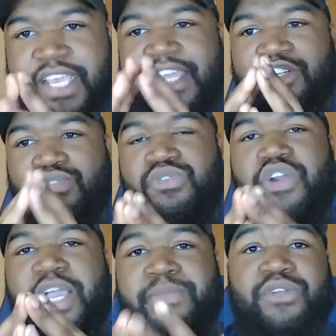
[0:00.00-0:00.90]
True
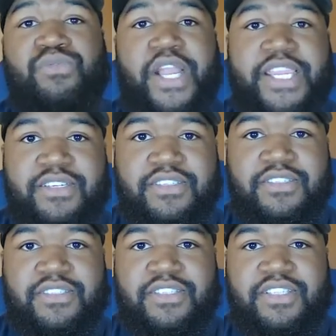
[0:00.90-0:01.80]
Crime get right
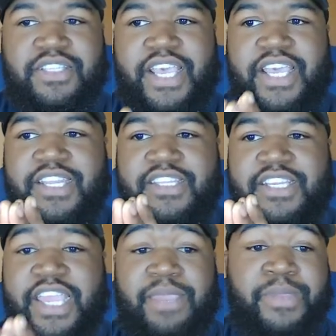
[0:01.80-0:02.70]
that the
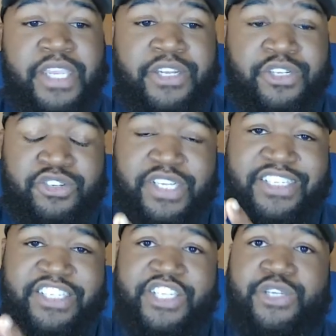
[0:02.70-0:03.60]
gaming industry
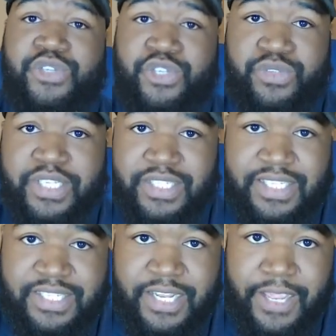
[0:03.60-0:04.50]
is still using to
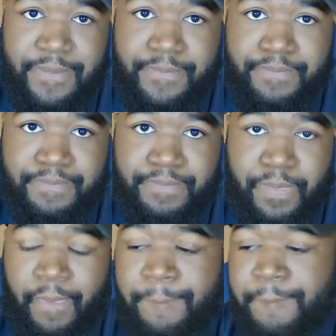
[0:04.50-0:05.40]
this day.
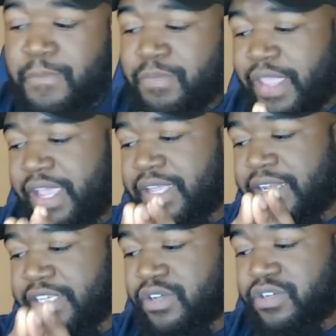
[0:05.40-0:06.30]
And
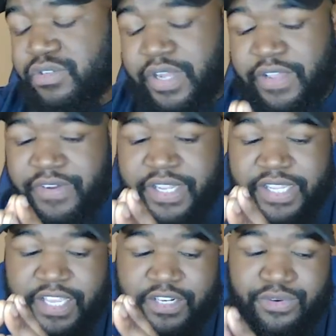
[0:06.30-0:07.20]
let's also not forget
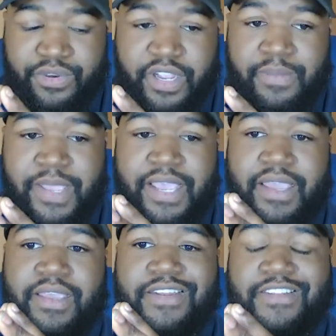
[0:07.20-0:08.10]
that True Crime
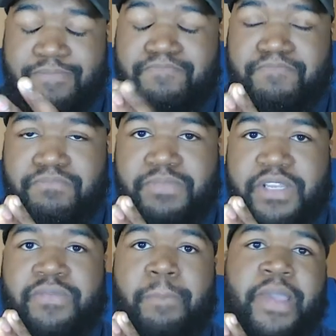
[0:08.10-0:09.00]
had a bit
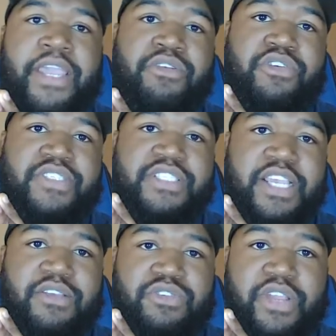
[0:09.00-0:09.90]
of a banger of a
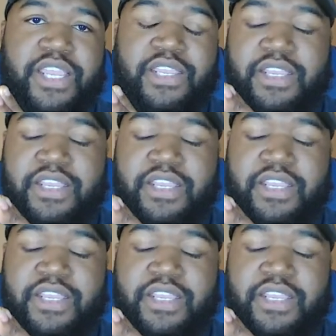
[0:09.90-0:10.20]
soundtrack.